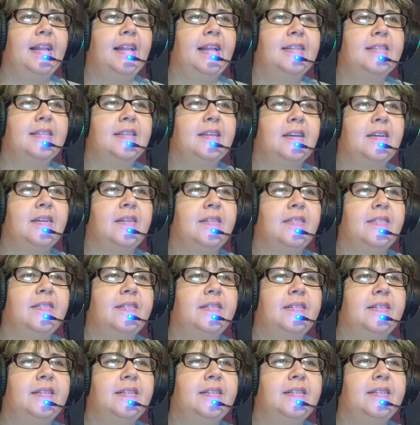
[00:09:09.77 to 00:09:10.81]
let's go
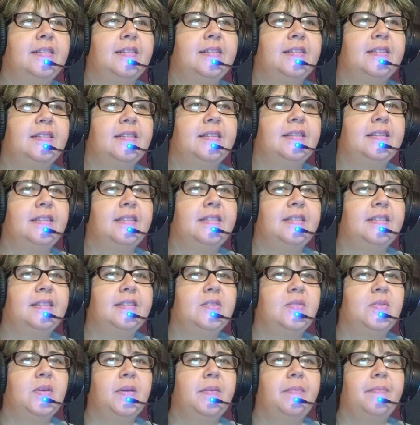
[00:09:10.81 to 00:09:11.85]
over to the Adult
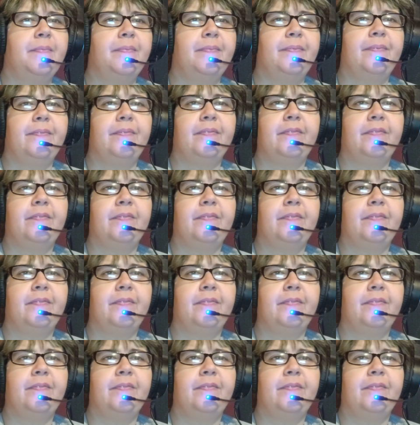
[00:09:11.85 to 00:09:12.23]
Swim